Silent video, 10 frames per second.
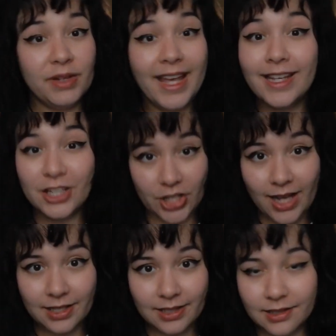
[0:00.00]
playing
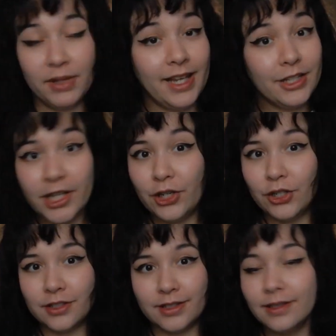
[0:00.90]
chess, playing
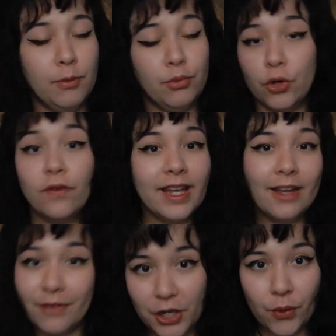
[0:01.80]
checkers, improving
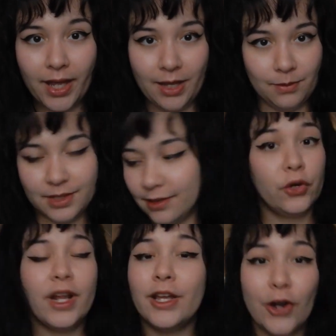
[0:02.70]
at video games,
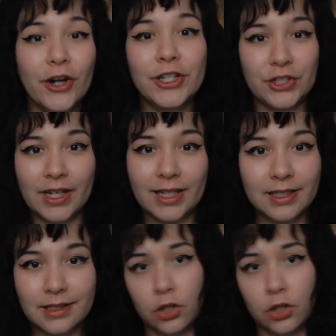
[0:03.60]
learning card tricks,